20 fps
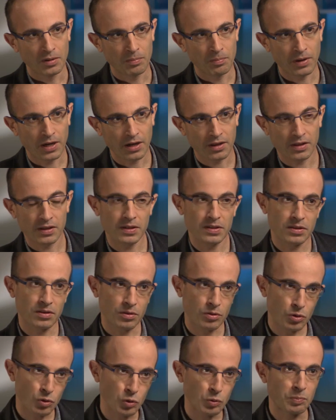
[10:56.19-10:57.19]
by
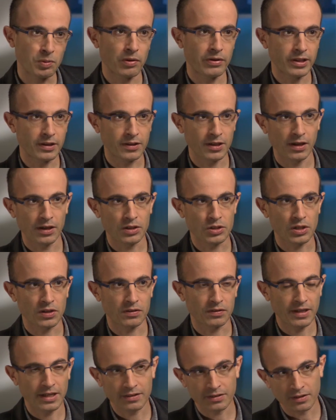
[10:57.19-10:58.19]
these super
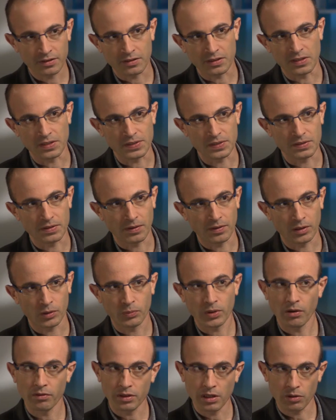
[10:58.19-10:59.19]
intelligent entities that
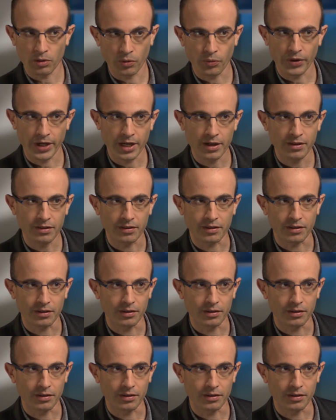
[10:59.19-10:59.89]
we are now creating.